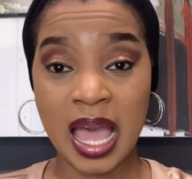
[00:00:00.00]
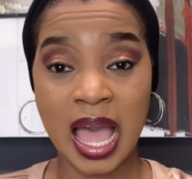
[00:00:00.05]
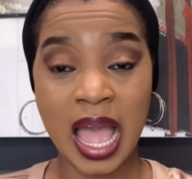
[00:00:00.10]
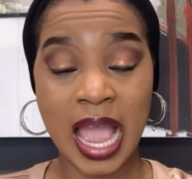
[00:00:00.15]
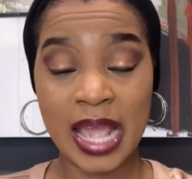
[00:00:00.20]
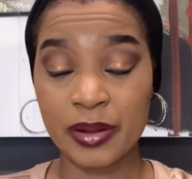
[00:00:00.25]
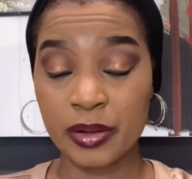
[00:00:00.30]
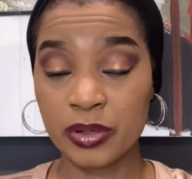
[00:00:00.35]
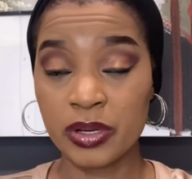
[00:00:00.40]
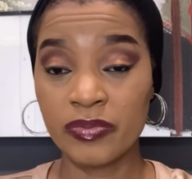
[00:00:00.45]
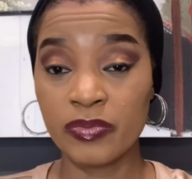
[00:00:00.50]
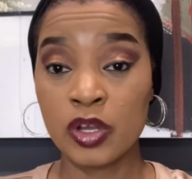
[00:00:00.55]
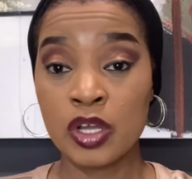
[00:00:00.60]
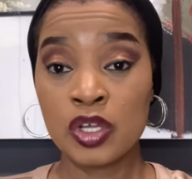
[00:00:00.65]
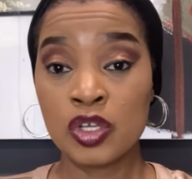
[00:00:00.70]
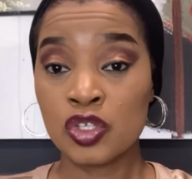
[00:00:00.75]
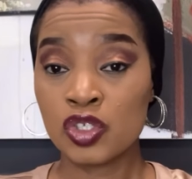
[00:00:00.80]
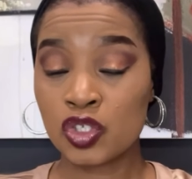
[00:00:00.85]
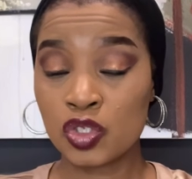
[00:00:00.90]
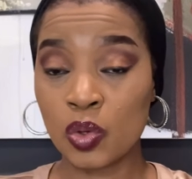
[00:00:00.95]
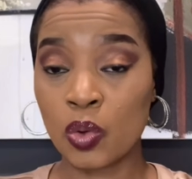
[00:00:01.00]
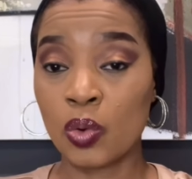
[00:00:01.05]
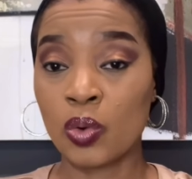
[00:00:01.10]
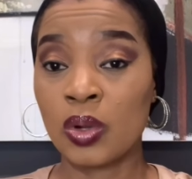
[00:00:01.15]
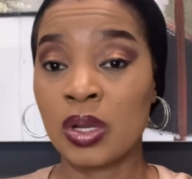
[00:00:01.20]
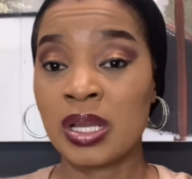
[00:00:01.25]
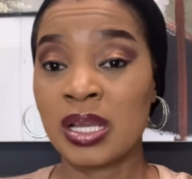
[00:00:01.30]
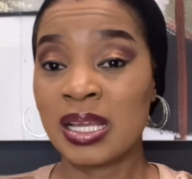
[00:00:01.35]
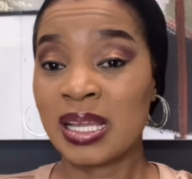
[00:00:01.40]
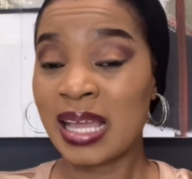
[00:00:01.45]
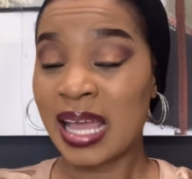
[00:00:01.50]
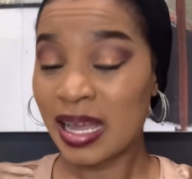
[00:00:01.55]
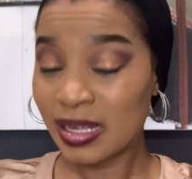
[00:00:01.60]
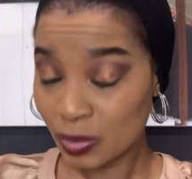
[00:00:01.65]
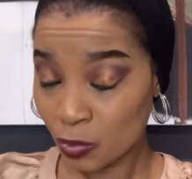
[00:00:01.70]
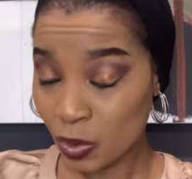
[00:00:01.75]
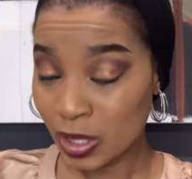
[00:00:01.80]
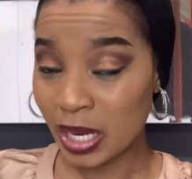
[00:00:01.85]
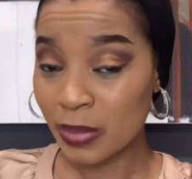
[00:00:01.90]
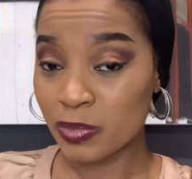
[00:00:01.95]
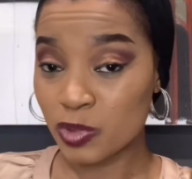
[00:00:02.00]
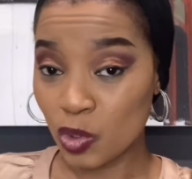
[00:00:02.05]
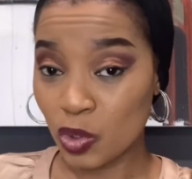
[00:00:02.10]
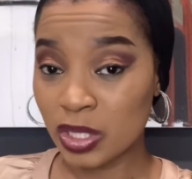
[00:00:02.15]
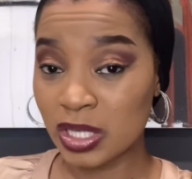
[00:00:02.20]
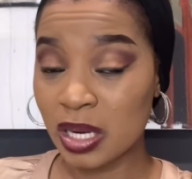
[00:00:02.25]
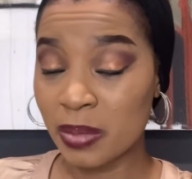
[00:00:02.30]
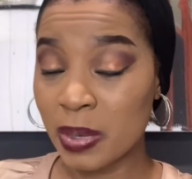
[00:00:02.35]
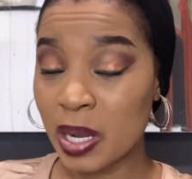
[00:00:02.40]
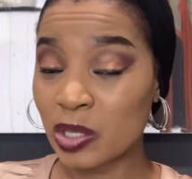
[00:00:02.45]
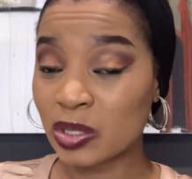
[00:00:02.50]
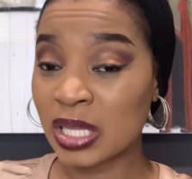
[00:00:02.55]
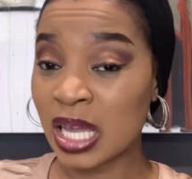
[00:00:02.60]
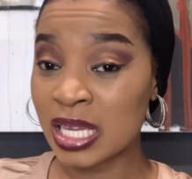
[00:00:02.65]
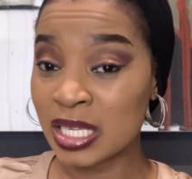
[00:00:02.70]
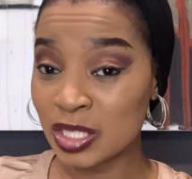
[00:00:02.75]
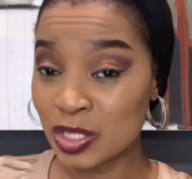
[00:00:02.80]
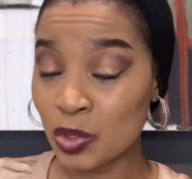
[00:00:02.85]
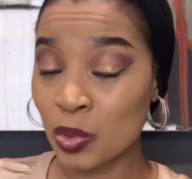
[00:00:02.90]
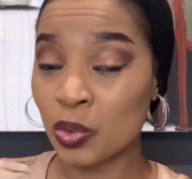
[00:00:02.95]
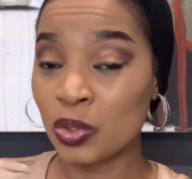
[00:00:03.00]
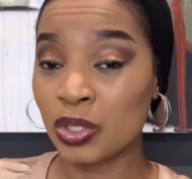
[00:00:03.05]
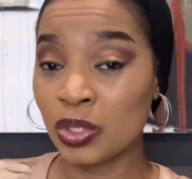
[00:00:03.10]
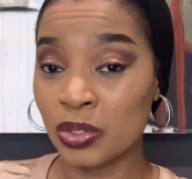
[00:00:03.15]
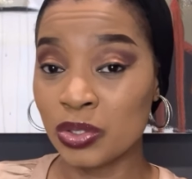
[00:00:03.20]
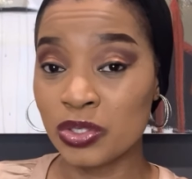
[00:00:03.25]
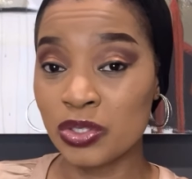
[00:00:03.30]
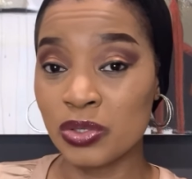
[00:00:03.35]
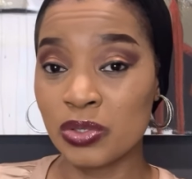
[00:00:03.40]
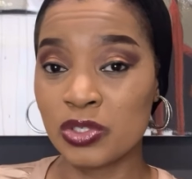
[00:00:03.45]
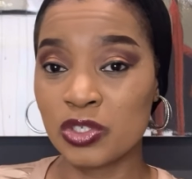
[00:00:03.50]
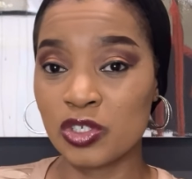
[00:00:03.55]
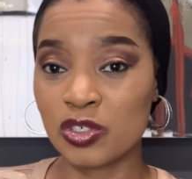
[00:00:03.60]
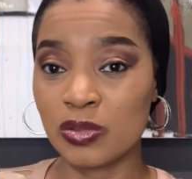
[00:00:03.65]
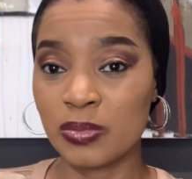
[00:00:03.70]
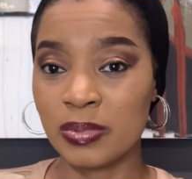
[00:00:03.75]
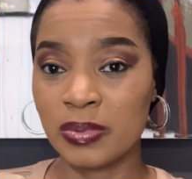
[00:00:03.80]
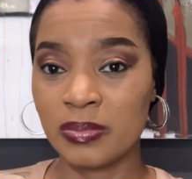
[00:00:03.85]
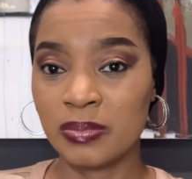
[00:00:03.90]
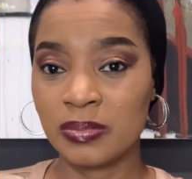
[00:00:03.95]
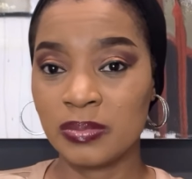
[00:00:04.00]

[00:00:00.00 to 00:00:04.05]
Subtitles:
I don't know. So what I'm talking about now is only on YouTube.